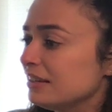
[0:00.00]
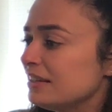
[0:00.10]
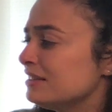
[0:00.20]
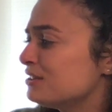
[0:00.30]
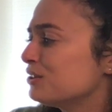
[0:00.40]

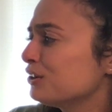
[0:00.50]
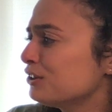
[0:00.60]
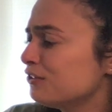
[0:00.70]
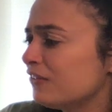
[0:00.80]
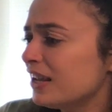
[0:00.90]
His
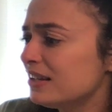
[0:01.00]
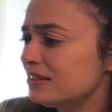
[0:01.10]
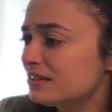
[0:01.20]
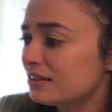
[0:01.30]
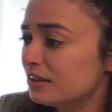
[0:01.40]
third
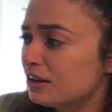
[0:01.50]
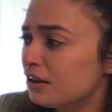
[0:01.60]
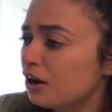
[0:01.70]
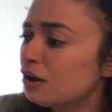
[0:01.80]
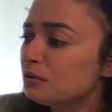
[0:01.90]
face.
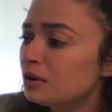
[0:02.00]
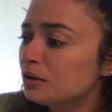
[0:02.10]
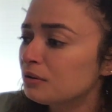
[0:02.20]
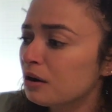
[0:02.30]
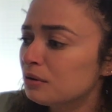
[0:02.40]
Oh,
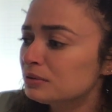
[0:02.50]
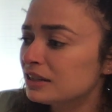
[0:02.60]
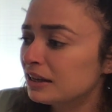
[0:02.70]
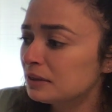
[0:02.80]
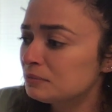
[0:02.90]
oh, oh,
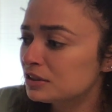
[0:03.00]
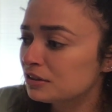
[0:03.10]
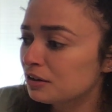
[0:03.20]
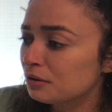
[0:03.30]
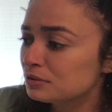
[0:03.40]
time to
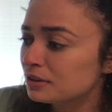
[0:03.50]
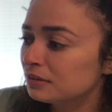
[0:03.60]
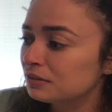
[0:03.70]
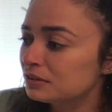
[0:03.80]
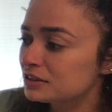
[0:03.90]
go. So the
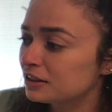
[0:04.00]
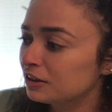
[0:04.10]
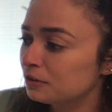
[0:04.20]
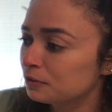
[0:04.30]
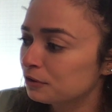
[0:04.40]
little
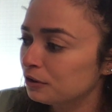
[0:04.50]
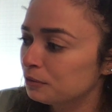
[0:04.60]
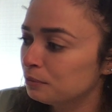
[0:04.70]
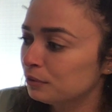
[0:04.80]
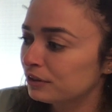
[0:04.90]
Scarecrow
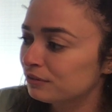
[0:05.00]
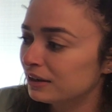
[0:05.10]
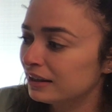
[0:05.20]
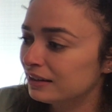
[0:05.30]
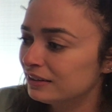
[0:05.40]
boy
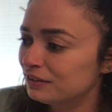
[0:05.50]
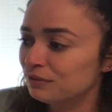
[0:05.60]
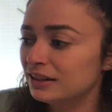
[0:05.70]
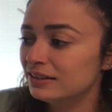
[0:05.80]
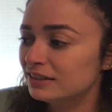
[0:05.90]
ran, and he
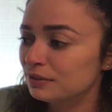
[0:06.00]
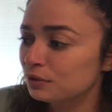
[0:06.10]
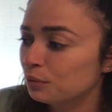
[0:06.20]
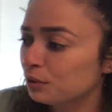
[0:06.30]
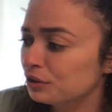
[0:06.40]
ran down the
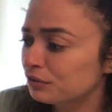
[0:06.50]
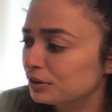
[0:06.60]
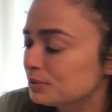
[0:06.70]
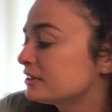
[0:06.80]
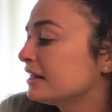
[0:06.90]
corn
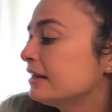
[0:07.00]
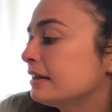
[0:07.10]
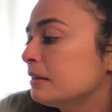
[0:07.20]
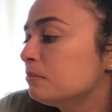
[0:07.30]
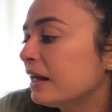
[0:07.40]
rows.
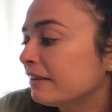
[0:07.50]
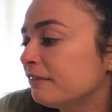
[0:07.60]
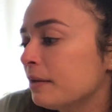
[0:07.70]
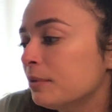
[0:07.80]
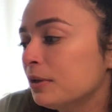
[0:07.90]
The black
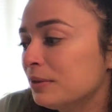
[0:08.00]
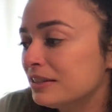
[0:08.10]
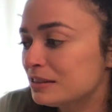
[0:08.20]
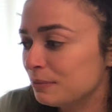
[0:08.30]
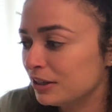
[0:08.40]
flapping
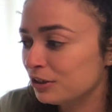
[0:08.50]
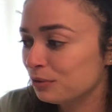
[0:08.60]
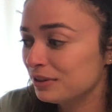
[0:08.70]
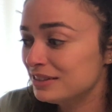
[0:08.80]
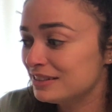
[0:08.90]
wings made a
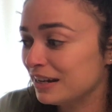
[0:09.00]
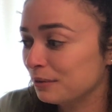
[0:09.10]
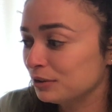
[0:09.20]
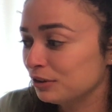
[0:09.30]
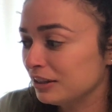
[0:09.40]
noise now,
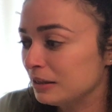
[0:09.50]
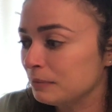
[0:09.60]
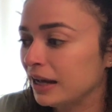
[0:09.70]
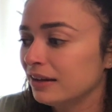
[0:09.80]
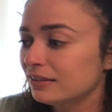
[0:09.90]
and looking
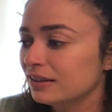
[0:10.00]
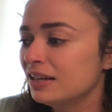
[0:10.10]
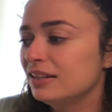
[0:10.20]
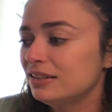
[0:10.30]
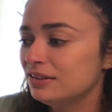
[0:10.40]
back,
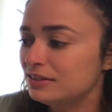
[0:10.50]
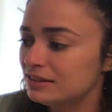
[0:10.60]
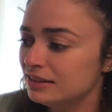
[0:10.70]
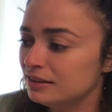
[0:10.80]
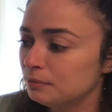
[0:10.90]
he could
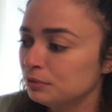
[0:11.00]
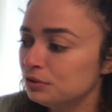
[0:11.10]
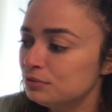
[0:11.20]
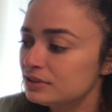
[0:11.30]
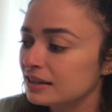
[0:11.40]
see the
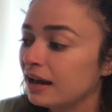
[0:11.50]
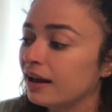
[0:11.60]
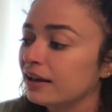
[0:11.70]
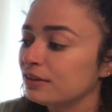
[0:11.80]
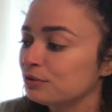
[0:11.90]
blue
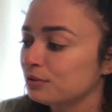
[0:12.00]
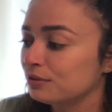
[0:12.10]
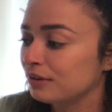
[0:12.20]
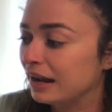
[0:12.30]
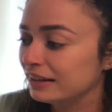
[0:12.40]
sky through the
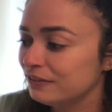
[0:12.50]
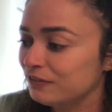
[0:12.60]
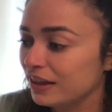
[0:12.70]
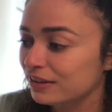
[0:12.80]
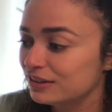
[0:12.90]
ragged
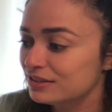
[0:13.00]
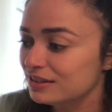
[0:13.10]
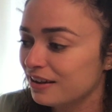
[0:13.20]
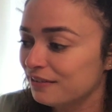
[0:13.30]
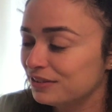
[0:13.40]
feathers
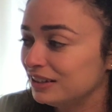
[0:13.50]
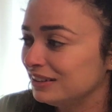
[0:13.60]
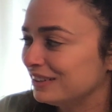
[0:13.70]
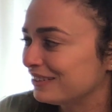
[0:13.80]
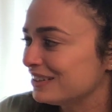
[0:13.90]
of the
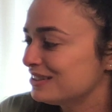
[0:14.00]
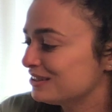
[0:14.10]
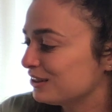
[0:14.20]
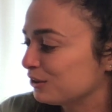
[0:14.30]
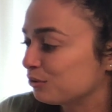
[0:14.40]

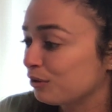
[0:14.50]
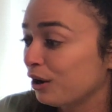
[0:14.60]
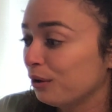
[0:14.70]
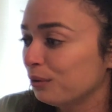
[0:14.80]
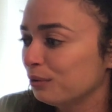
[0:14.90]
nearest
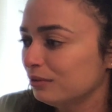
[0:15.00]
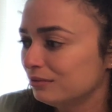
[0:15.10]
crow.